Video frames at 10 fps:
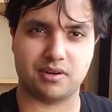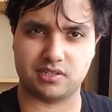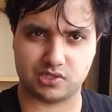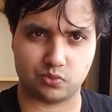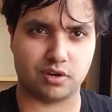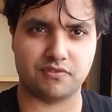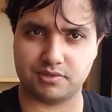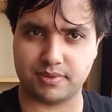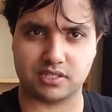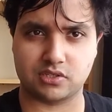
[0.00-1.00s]
here. This is one of
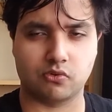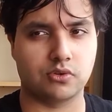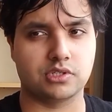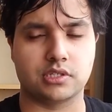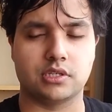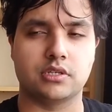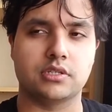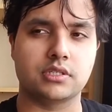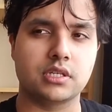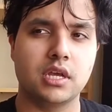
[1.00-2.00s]
his best scores in
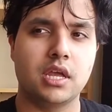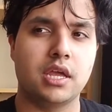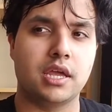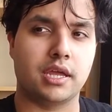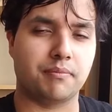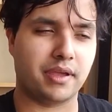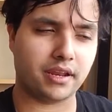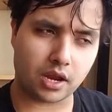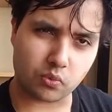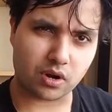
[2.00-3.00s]
years. It
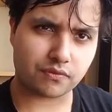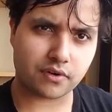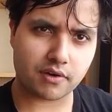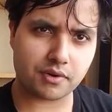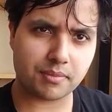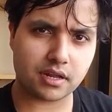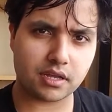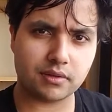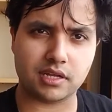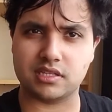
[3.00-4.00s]
may not work for
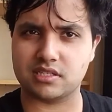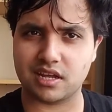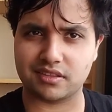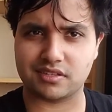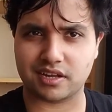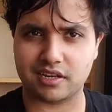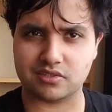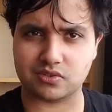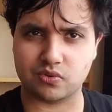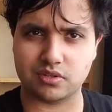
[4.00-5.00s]
everybody. It's not the kind
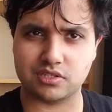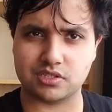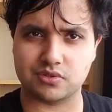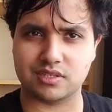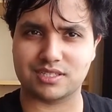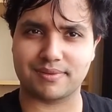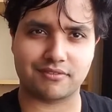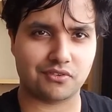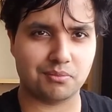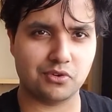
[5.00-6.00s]
of score that you would
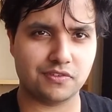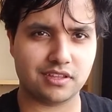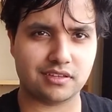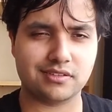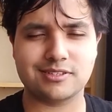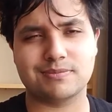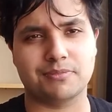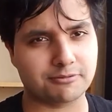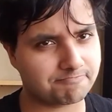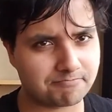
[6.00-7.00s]
expect for a movie like this,
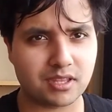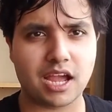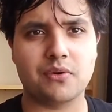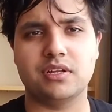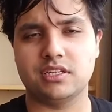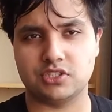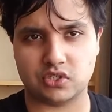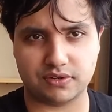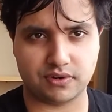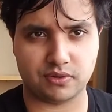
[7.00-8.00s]
but I really
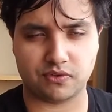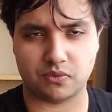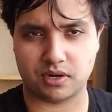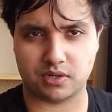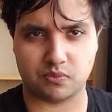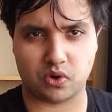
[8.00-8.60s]
enjoyed it for what it